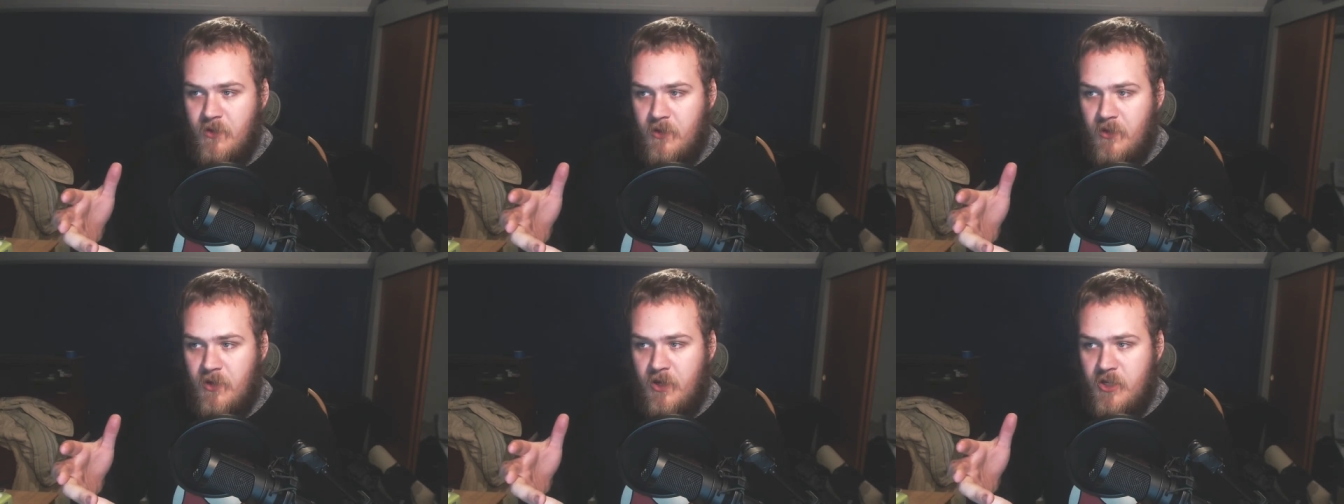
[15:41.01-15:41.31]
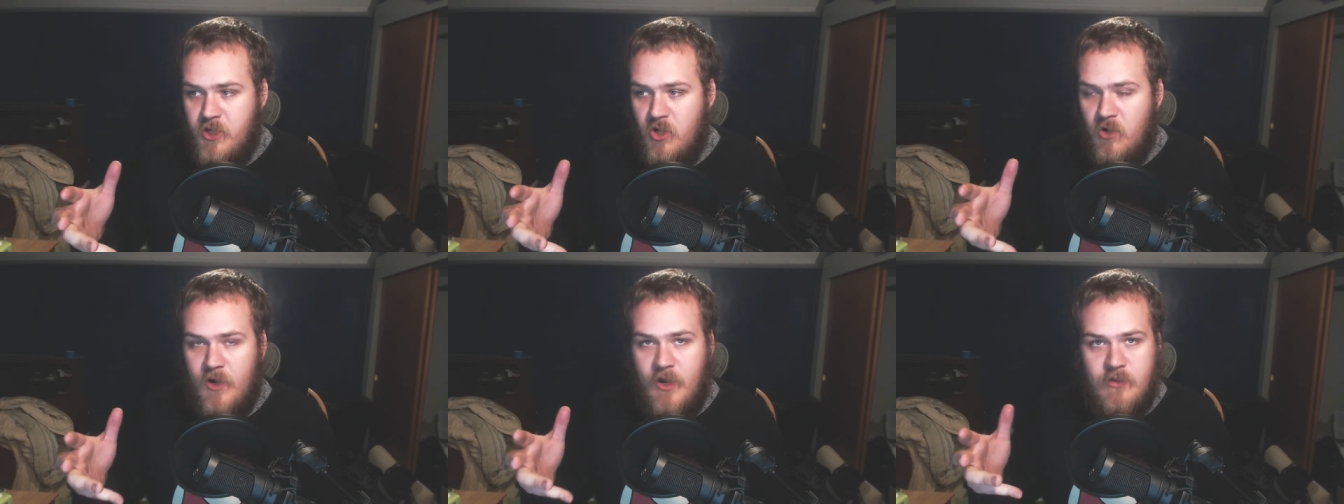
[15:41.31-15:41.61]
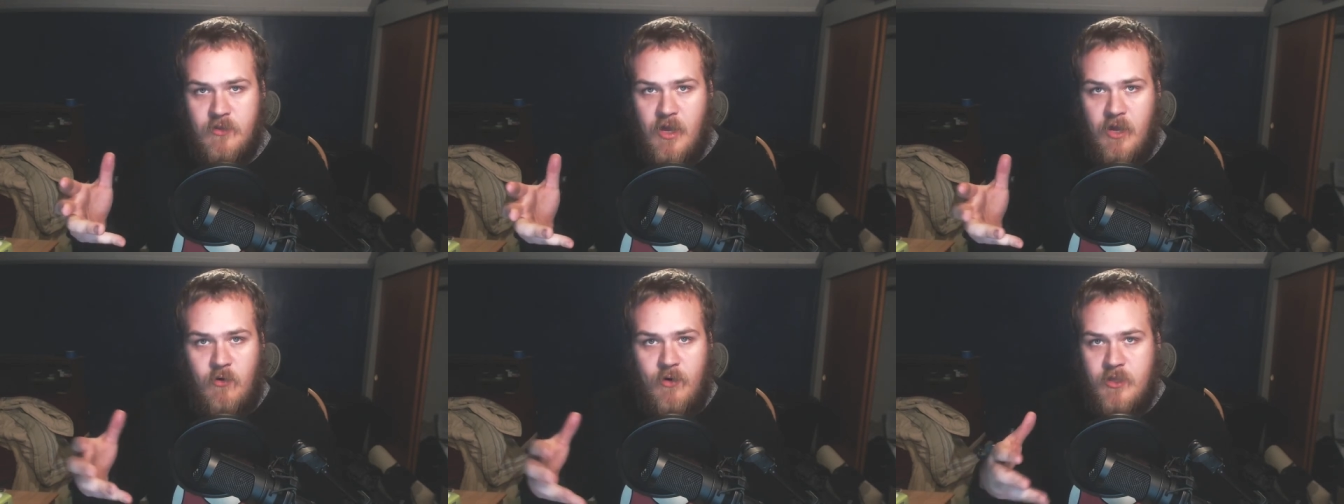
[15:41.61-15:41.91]
uh, you don't have.
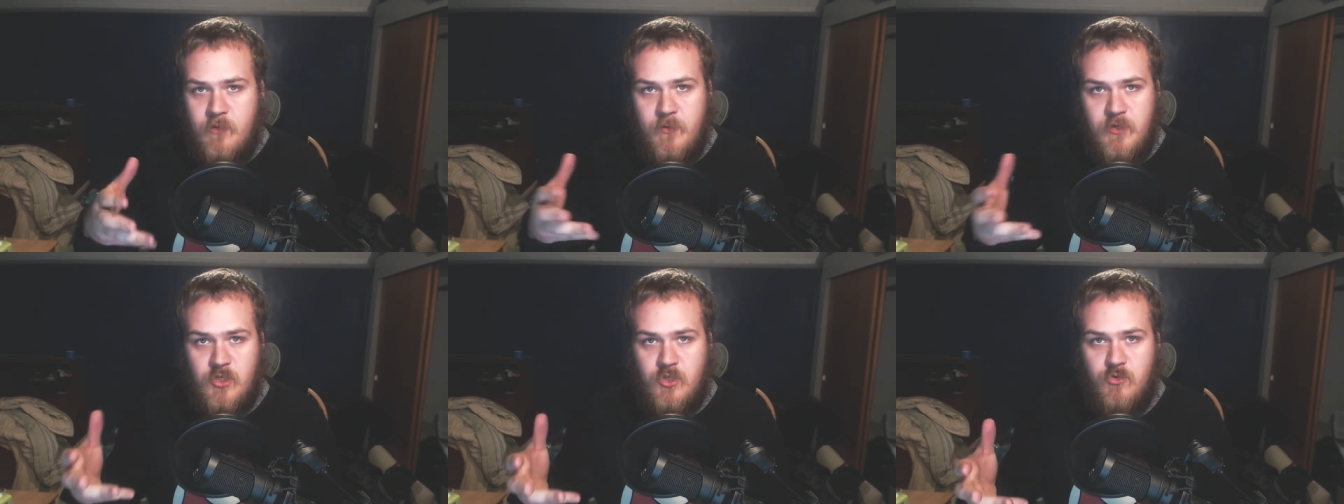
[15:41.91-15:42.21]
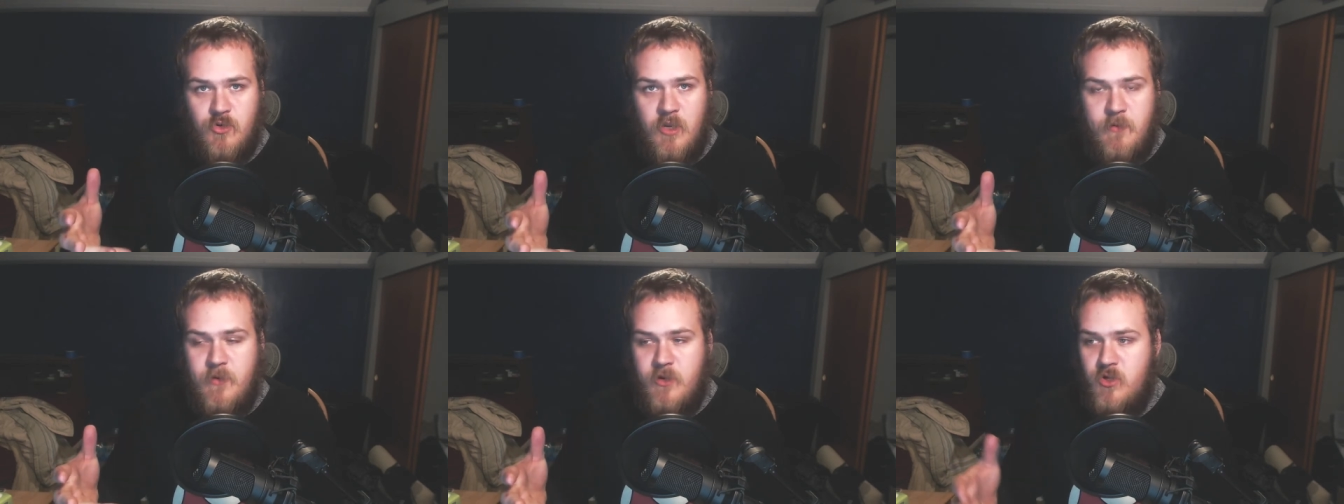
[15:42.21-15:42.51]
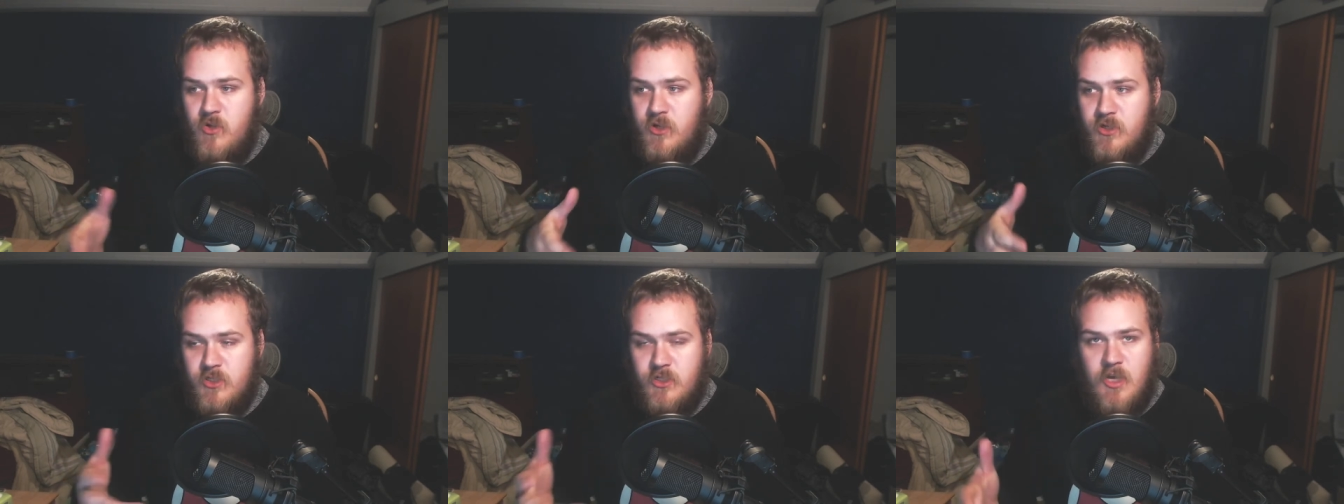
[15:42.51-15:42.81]
To, I don't have to be streaming. You
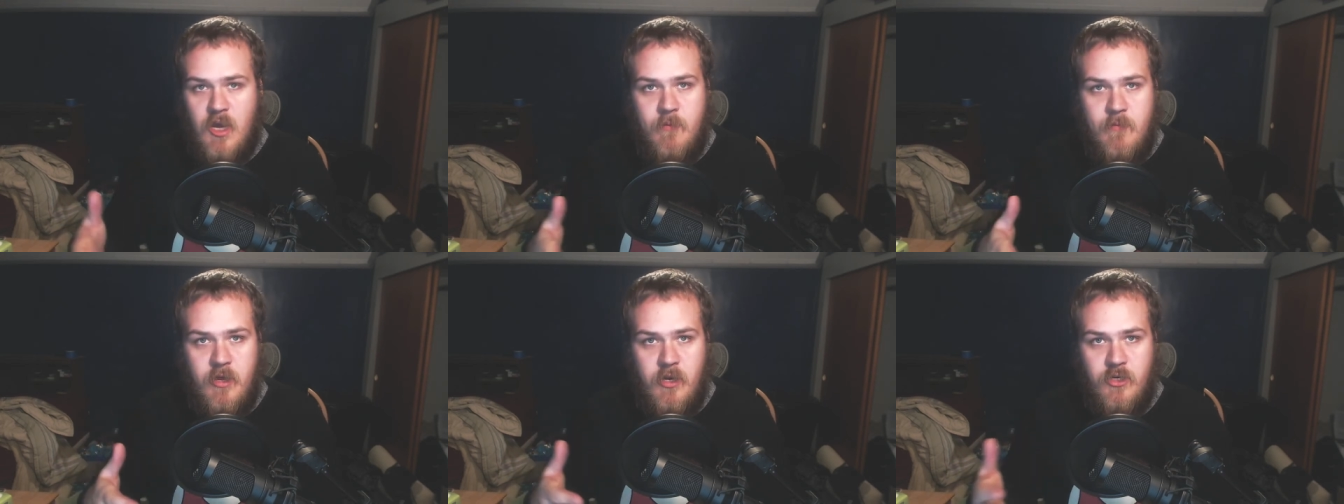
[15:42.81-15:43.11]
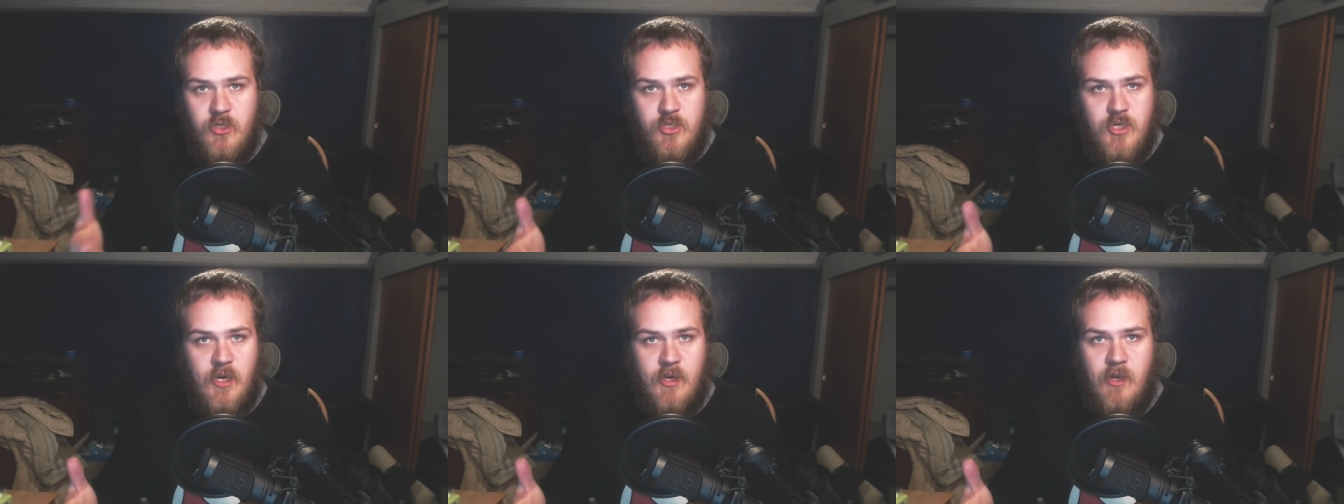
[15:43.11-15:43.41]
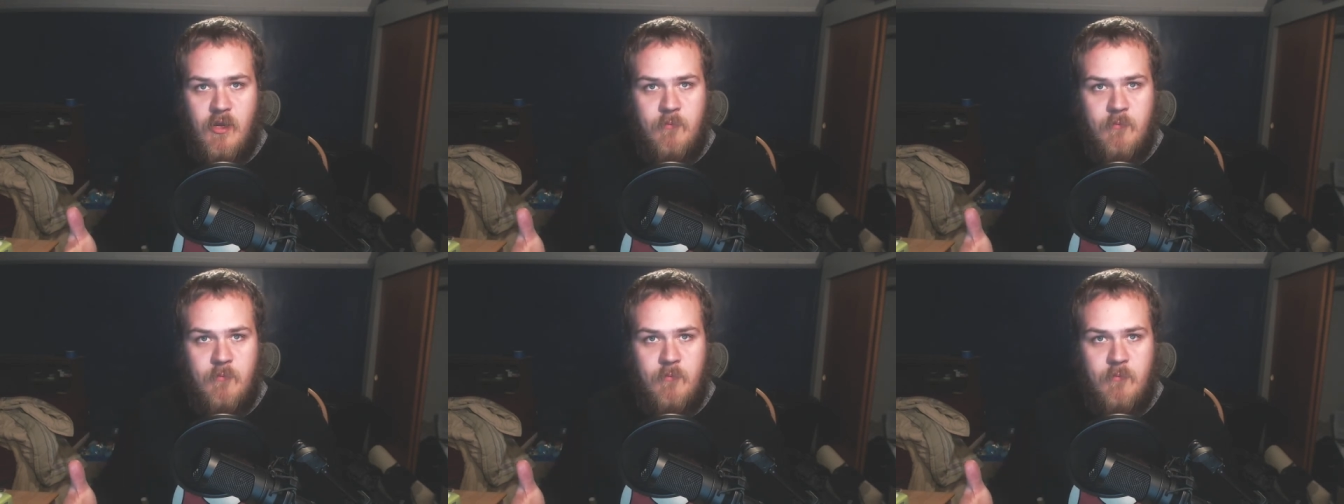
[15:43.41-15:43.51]
can just come in and check it.